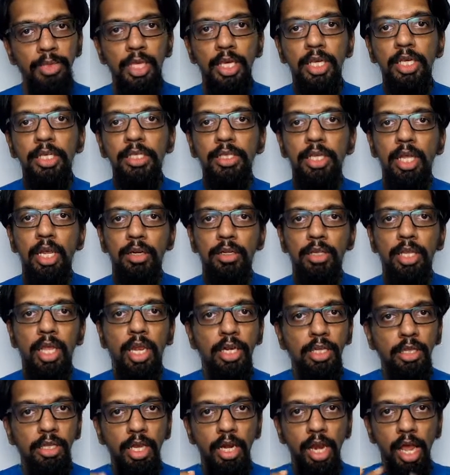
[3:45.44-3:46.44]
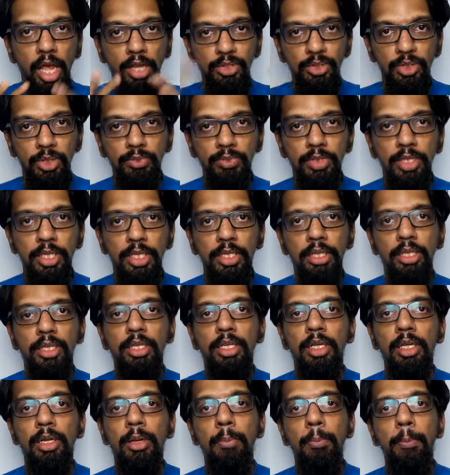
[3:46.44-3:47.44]
things that are sort of the
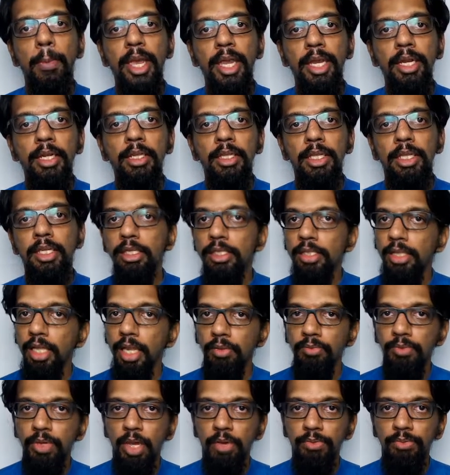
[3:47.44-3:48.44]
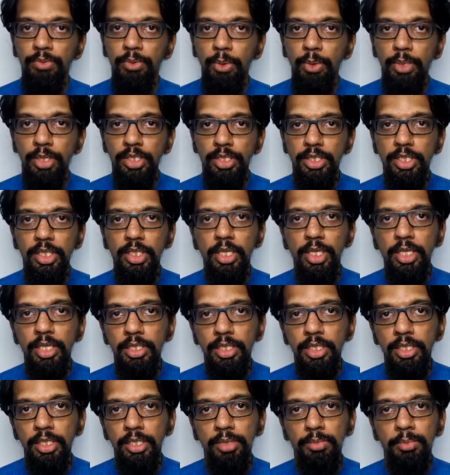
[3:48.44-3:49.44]
main things that we are focusing
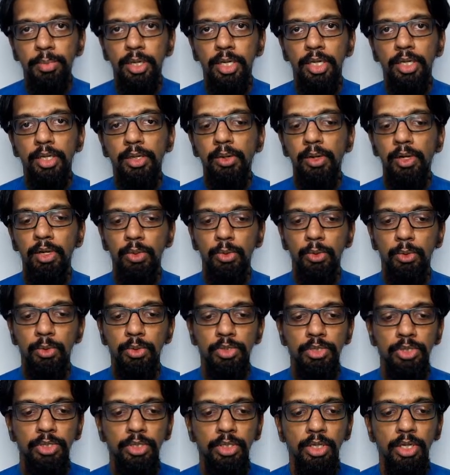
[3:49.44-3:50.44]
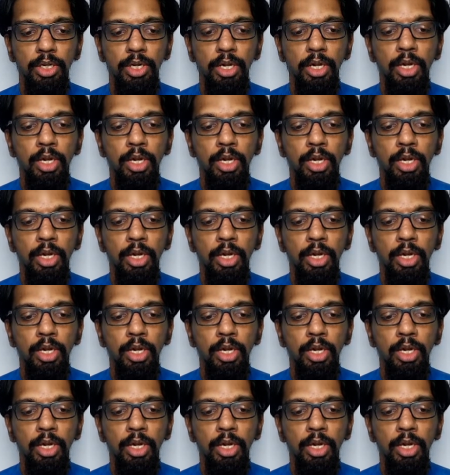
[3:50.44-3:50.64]
in this particular course.